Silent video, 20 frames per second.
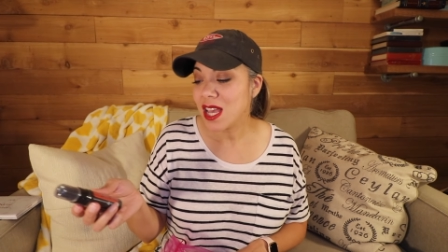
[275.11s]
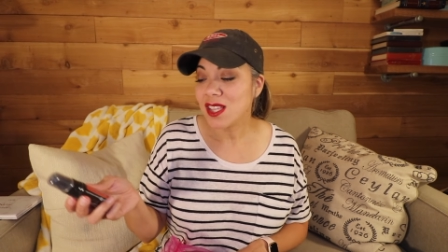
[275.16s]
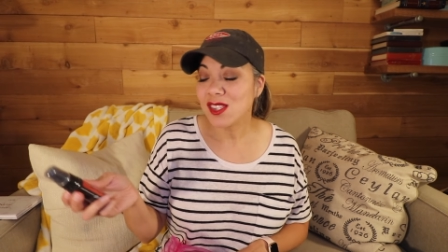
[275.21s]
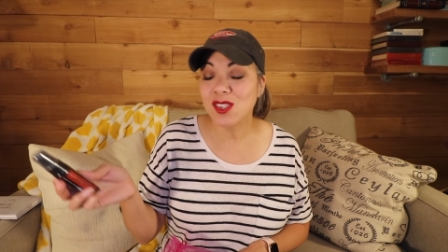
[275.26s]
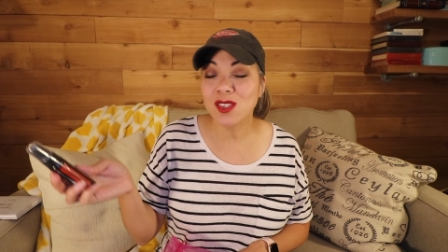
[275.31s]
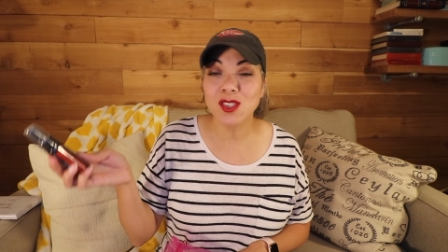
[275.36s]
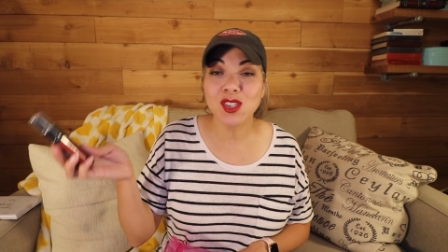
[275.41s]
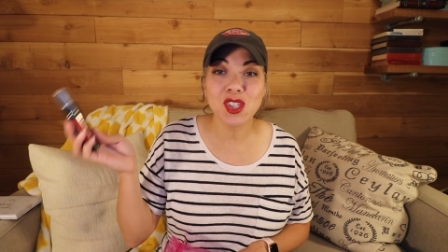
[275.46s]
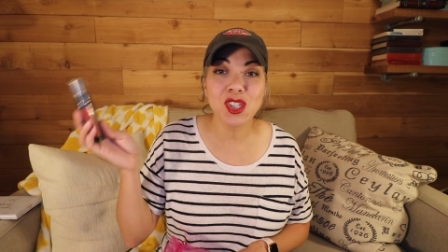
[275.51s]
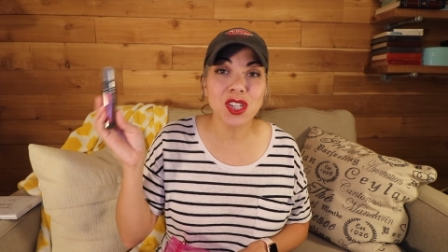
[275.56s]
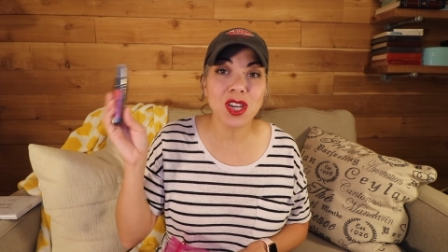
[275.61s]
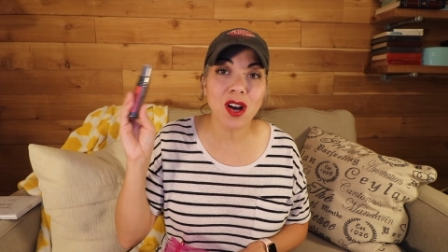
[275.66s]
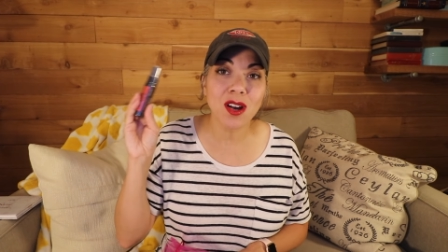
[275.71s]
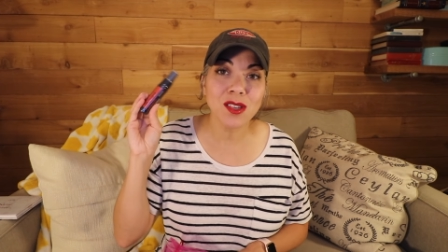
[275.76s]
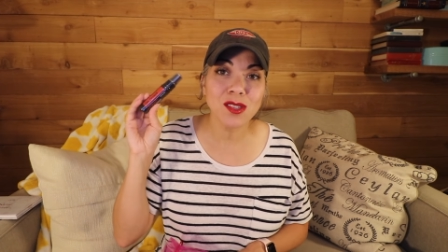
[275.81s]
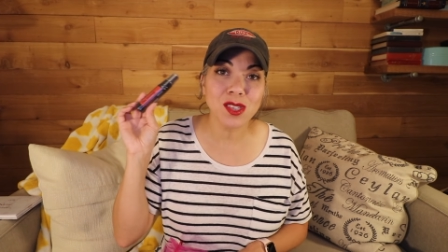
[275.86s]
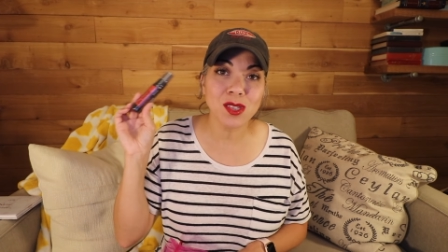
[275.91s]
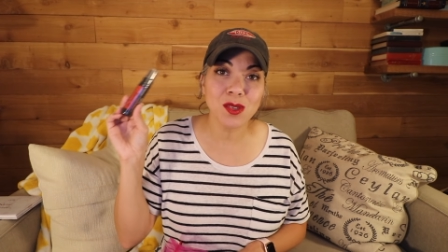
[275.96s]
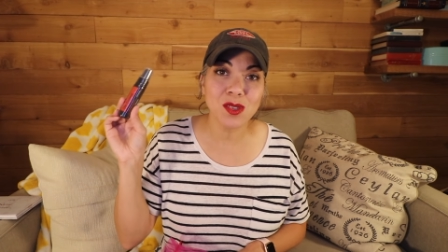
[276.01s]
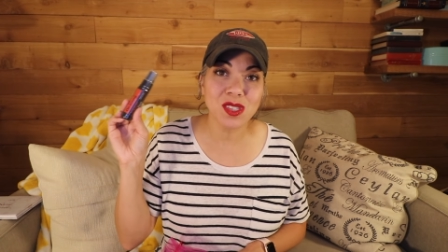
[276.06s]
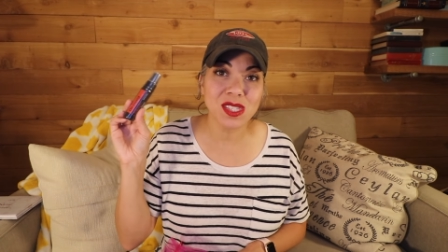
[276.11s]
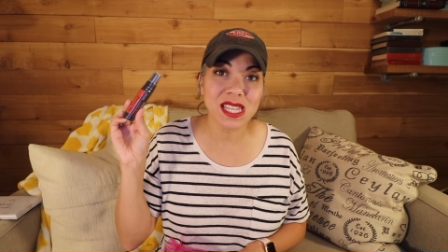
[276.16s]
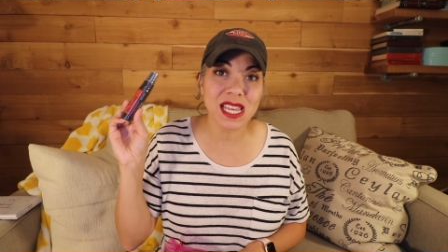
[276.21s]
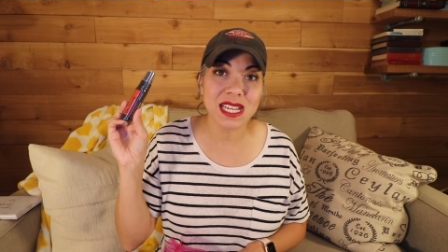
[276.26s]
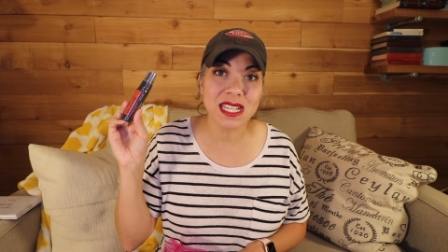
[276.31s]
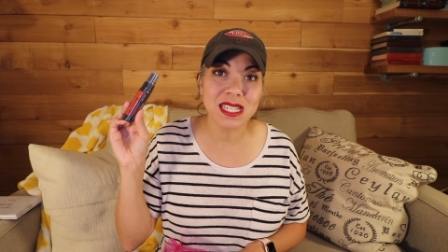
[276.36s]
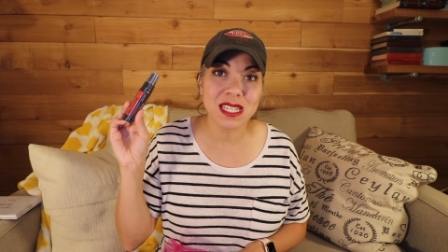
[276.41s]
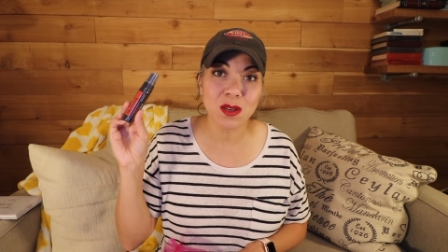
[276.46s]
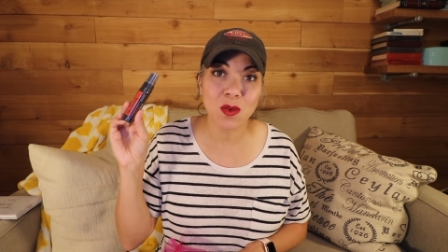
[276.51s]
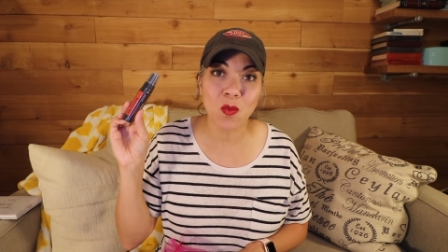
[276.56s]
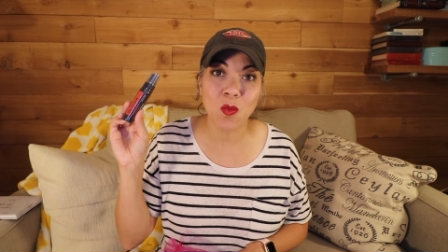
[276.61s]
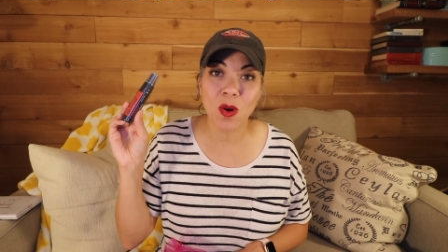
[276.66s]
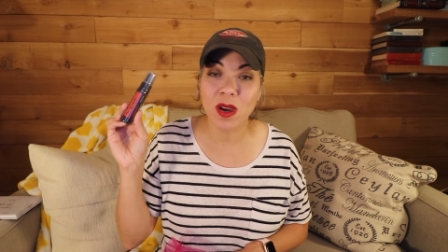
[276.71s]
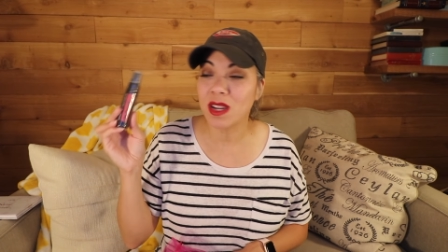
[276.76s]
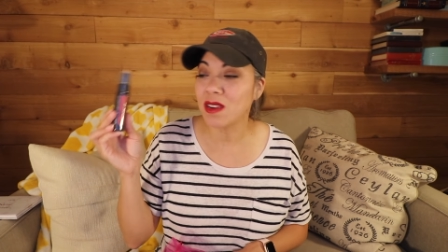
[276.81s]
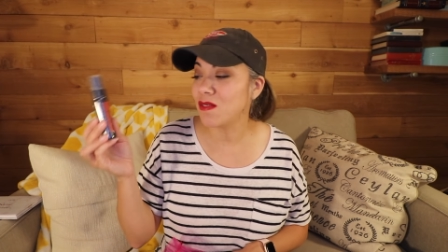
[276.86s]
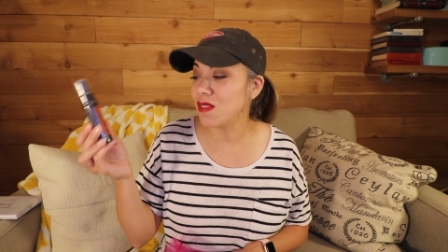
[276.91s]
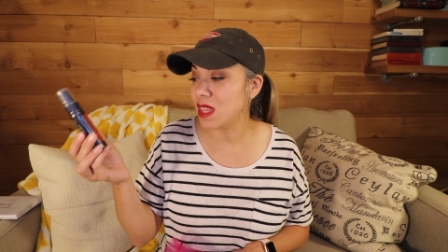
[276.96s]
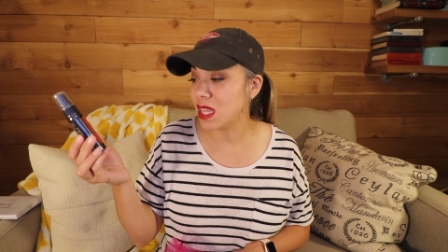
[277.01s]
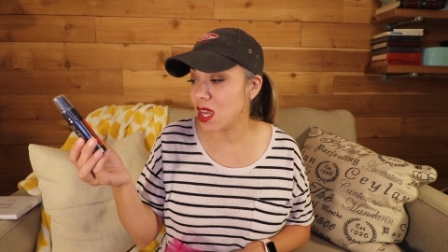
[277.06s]
So she also sent
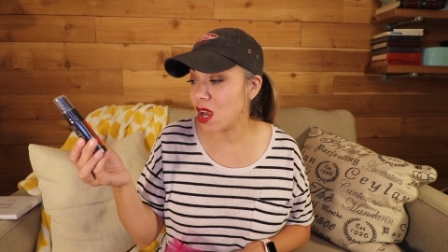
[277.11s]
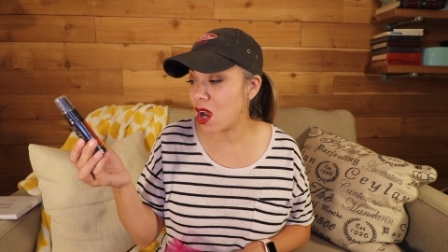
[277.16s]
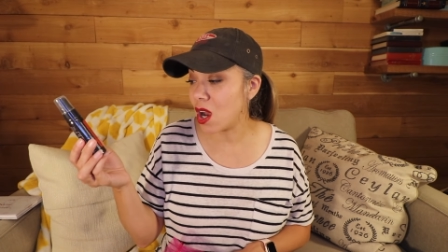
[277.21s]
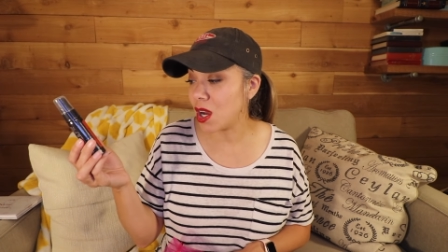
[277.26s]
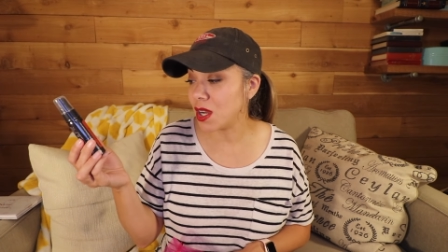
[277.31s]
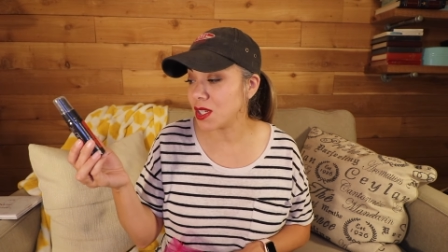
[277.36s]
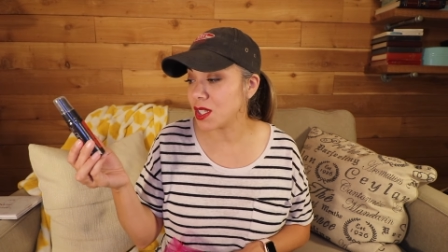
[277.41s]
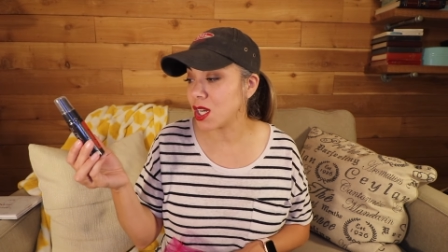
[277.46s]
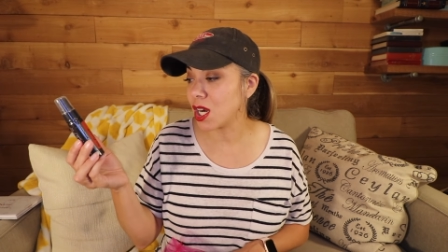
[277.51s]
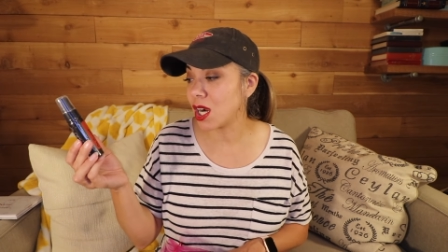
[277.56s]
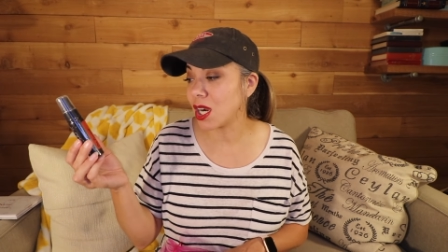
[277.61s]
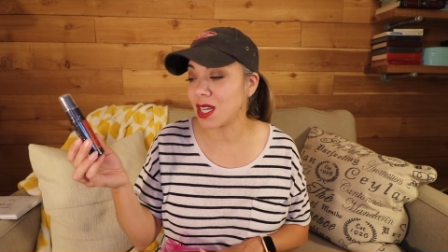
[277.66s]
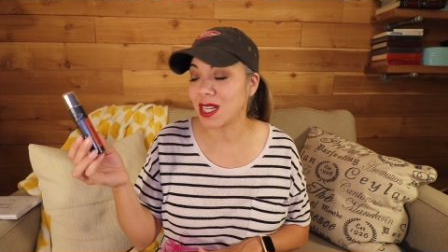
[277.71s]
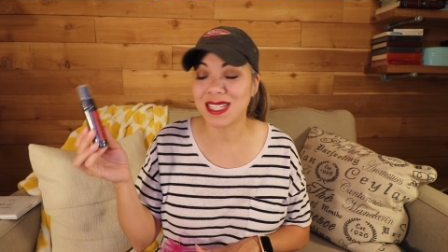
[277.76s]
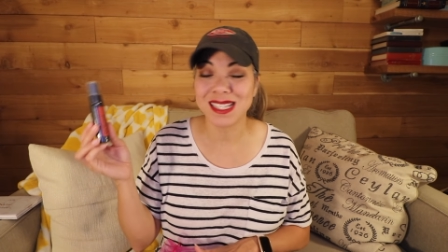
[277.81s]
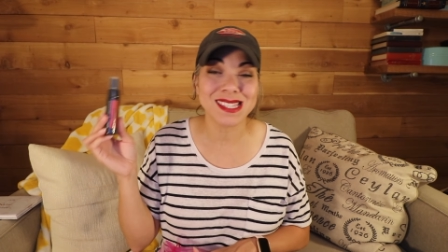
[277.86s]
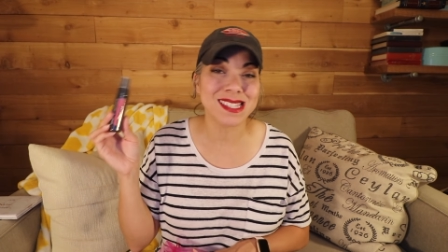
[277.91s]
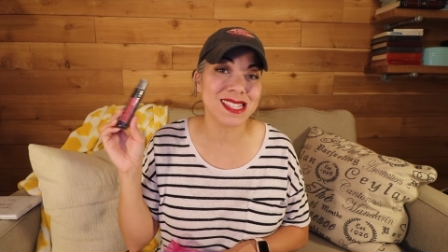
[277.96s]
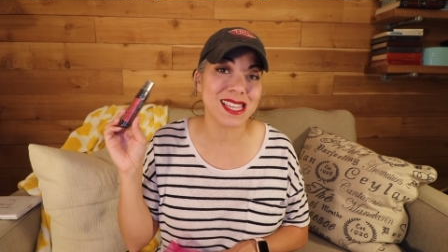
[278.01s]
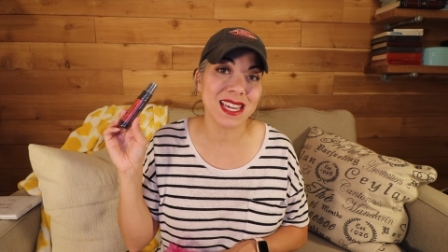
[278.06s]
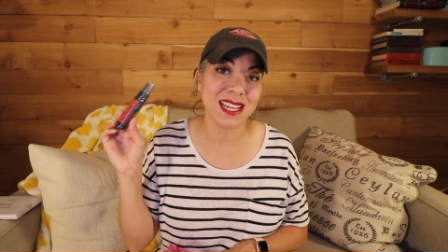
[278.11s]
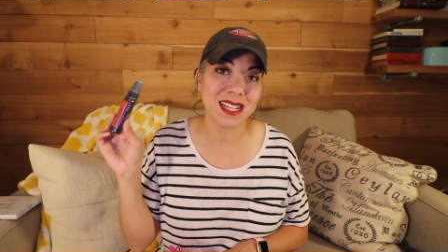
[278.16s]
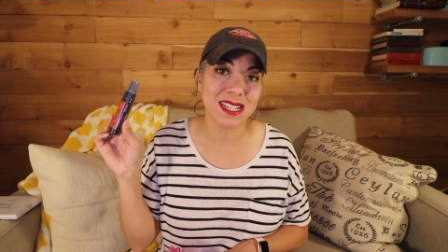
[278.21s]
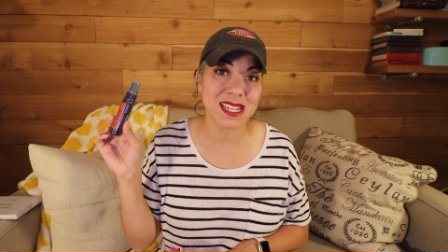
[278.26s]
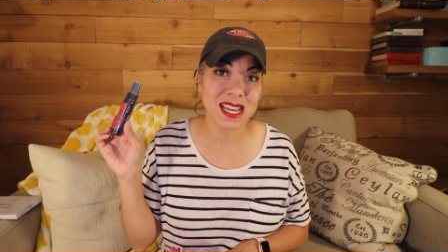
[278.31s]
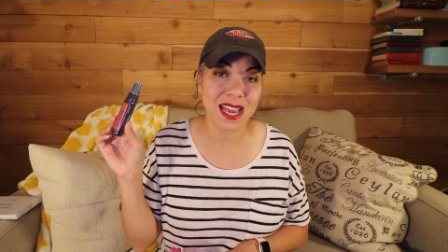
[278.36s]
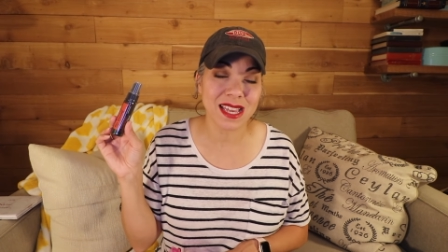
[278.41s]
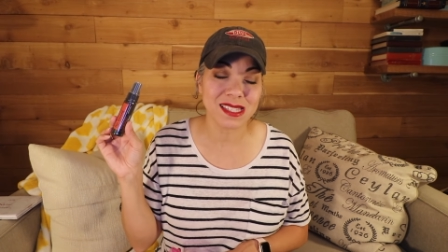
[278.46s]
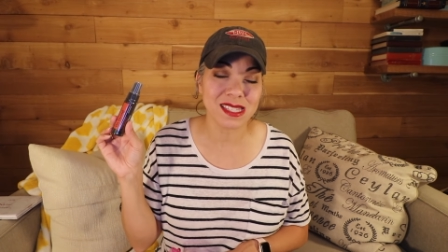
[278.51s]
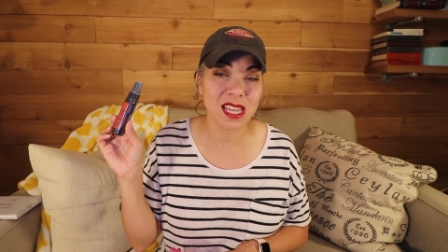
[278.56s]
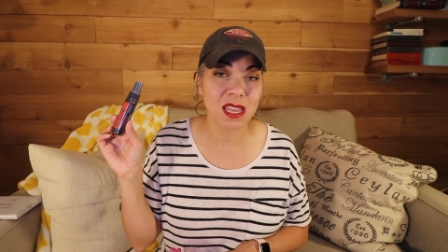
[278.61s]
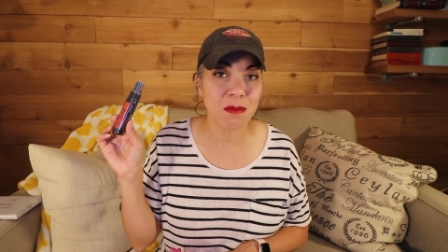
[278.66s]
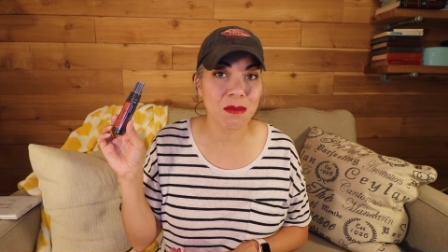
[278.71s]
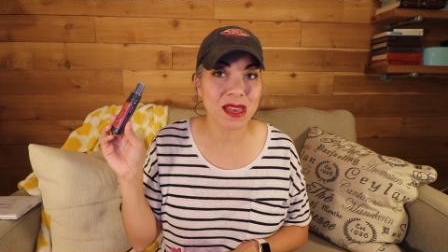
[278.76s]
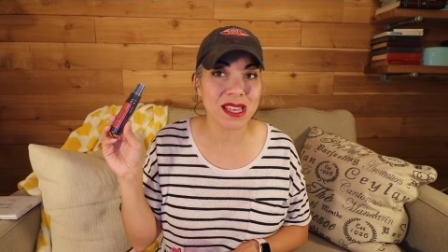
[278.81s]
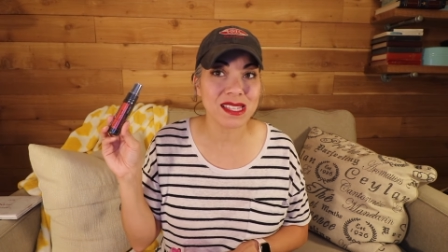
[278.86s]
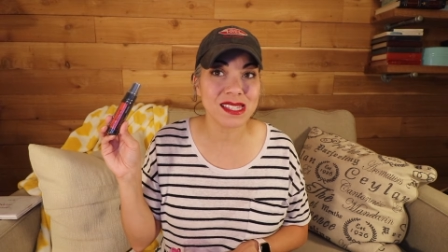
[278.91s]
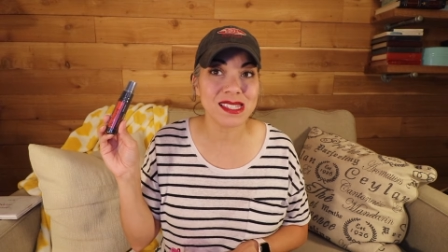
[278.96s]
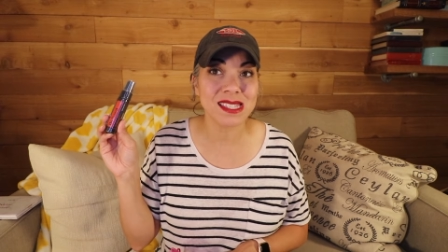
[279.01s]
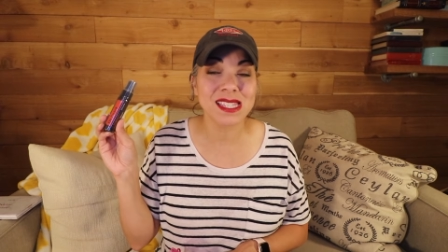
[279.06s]
one of the OnGuard sanitizing
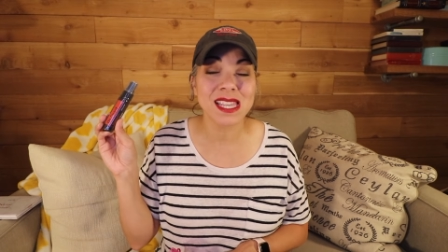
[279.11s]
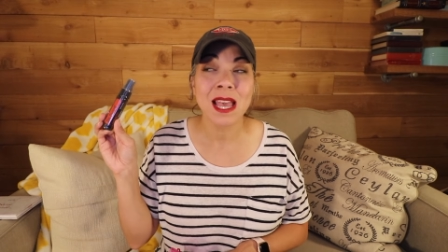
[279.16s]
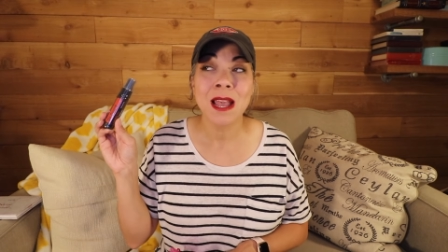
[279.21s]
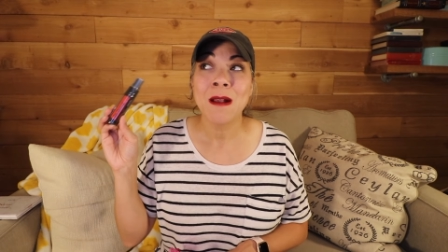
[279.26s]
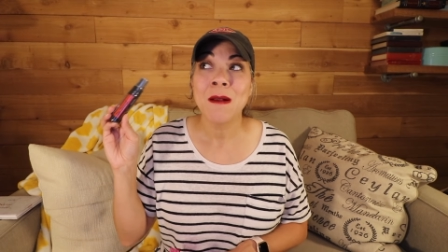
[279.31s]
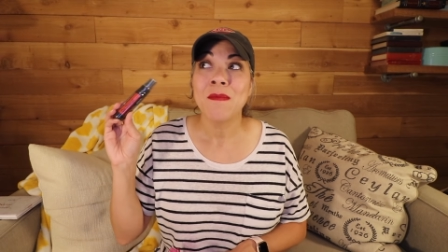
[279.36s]
mists.